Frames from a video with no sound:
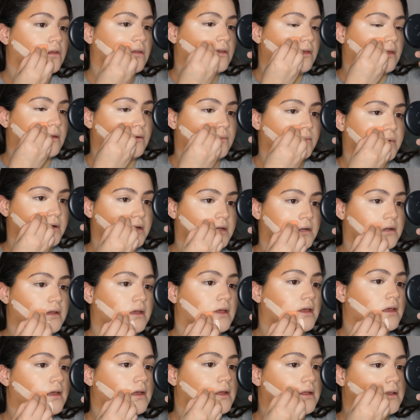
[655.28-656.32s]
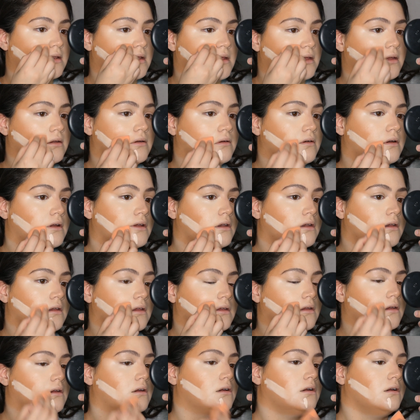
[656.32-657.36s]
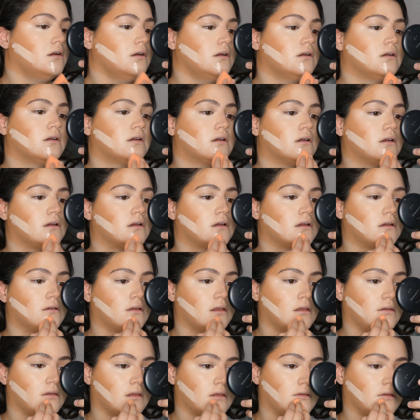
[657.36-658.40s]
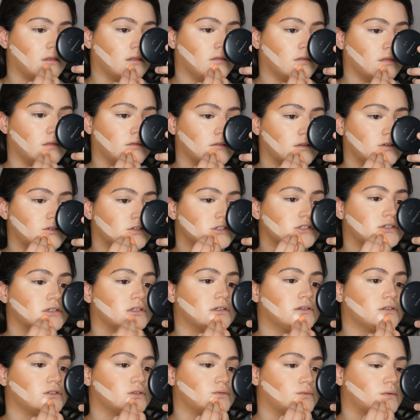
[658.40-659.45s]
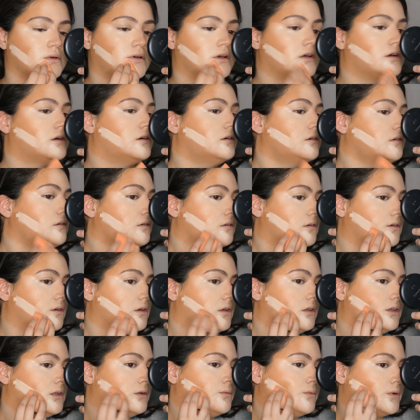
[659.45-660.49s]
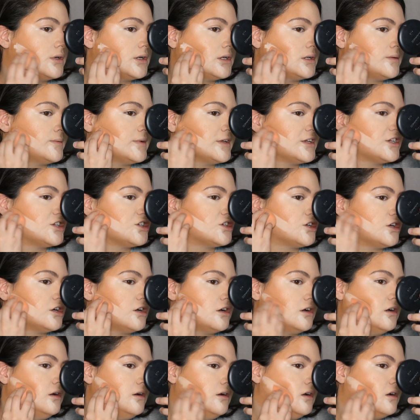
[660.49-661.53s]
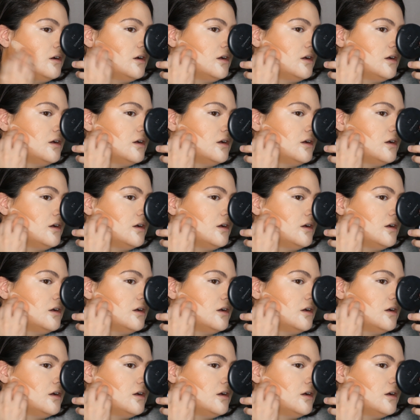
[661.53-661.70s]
Again, we're going to highlight right here, the chin as well. And then we're going to make sure